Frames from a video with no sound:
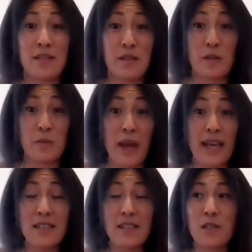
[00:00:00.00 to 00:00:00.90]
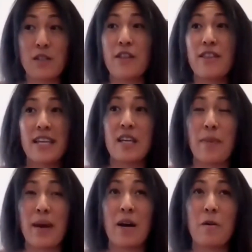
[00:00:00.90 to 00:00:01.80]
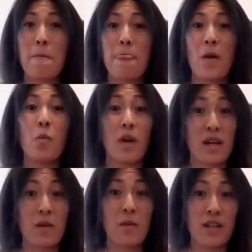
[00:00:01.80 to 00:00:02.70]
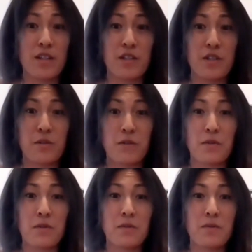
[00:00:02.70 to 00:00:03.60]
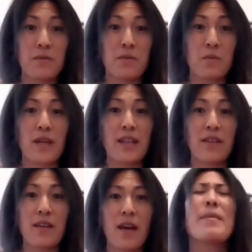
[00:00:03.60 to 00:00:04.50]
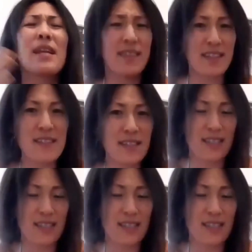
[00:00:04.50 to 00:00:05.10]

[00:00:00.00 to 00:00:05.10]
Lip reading: space to think about what I want to do with, I think